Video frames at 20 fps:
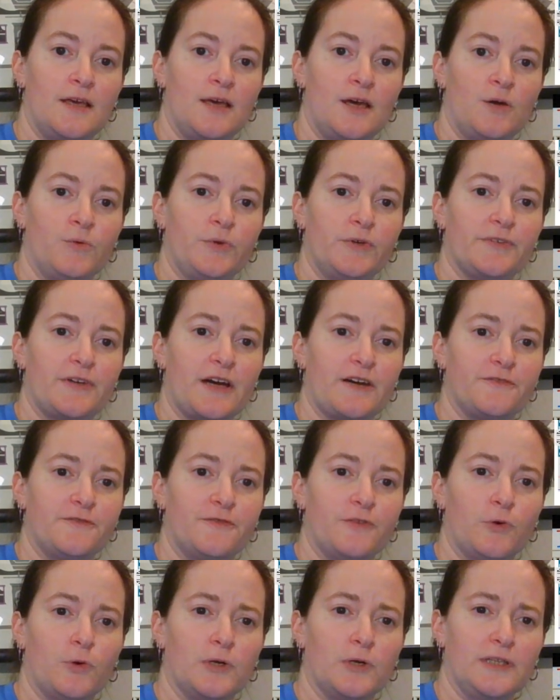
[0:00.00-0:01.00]
We've got
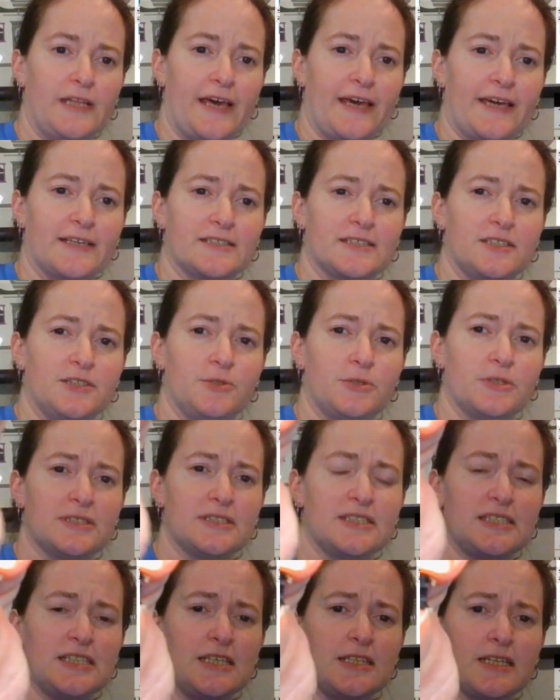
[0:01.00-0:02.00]
4 legs, and you can
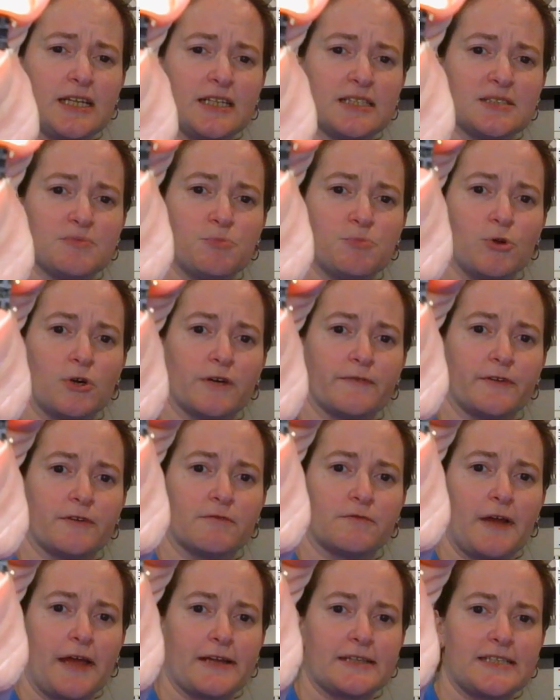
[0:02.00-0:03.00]
see that it's more of a
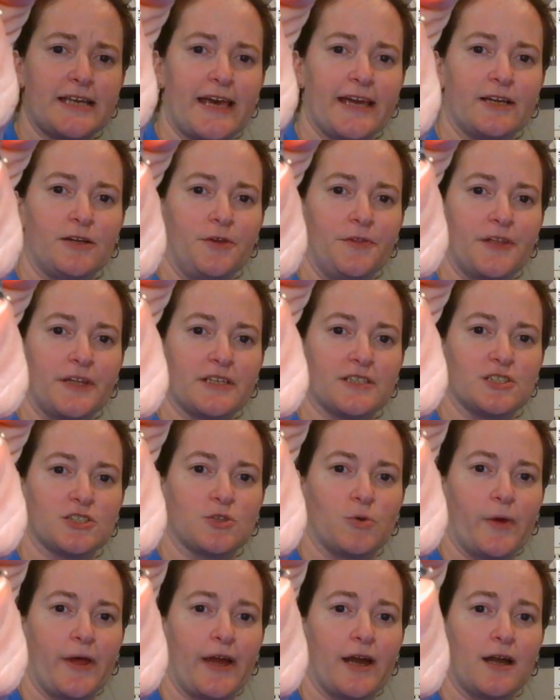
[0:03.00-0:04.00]
rectangle than a
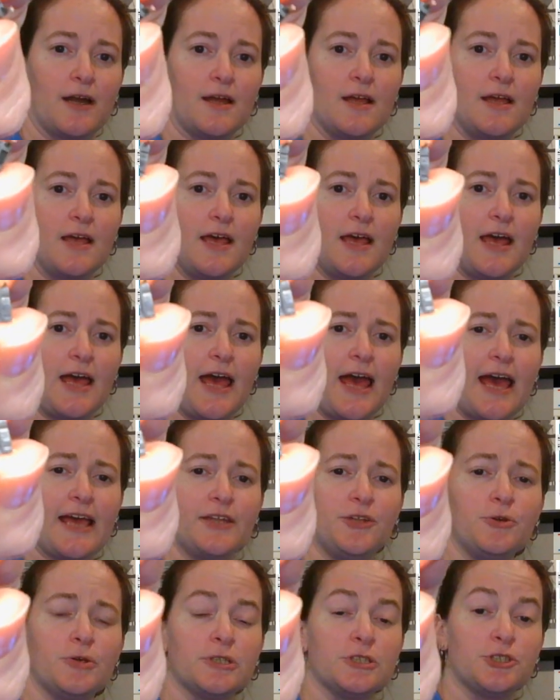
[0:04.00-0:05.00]
square. And
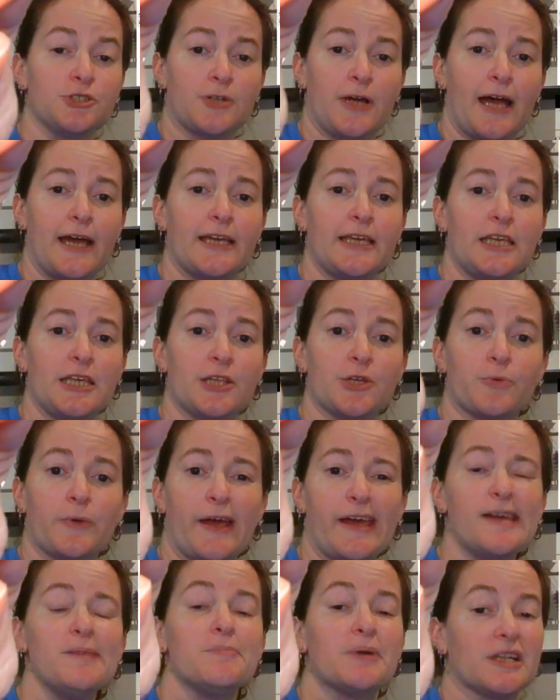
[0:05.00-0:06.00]
you can try either
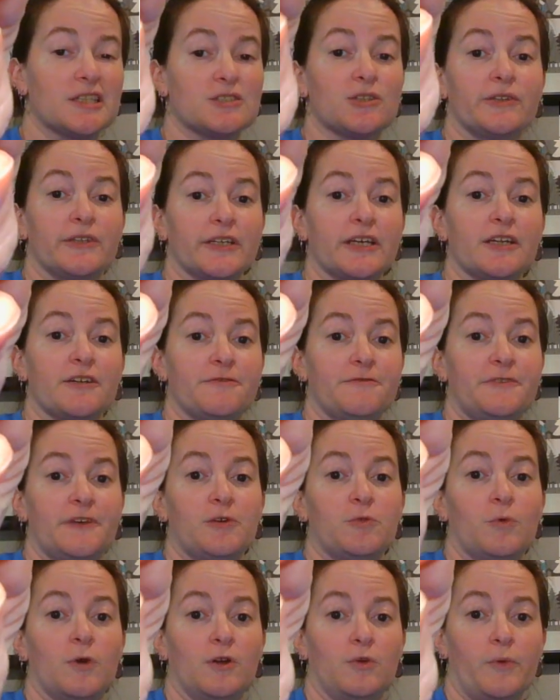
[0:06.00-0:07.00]
way, but it's only going to fit
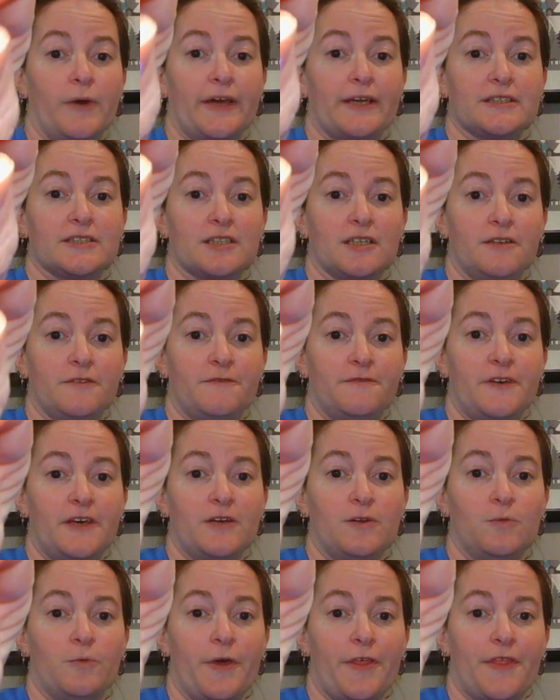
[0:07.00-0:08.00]
one way. It's going to
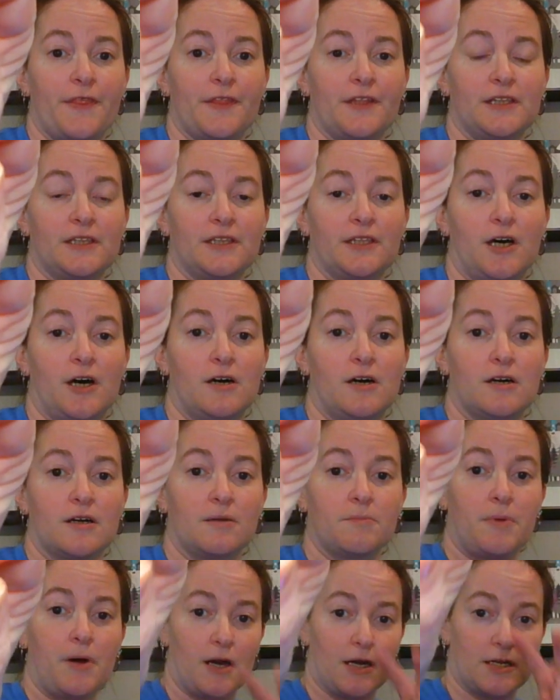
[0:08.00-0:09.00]
fit with the long
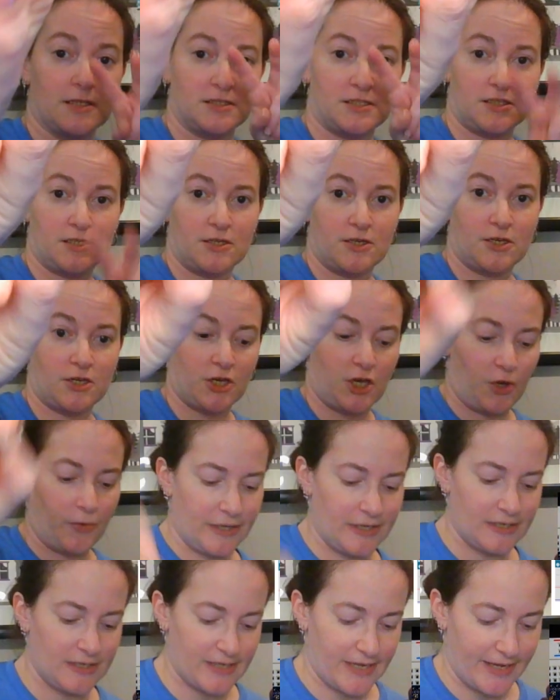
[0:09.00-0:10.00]
parts
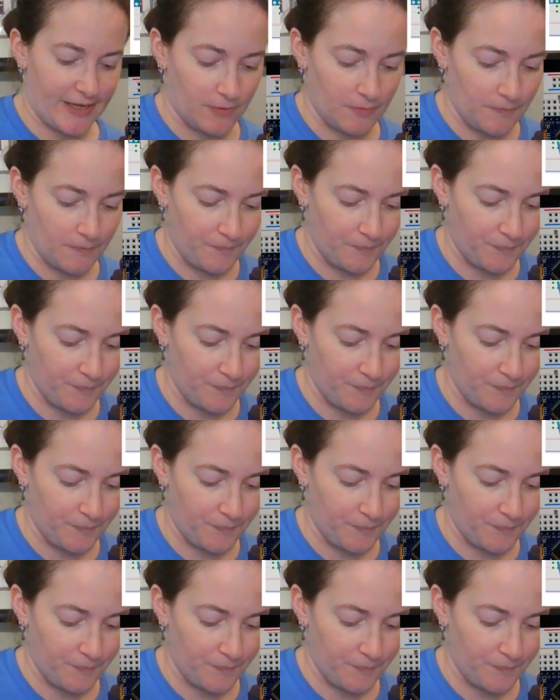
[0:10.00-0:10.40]
going down.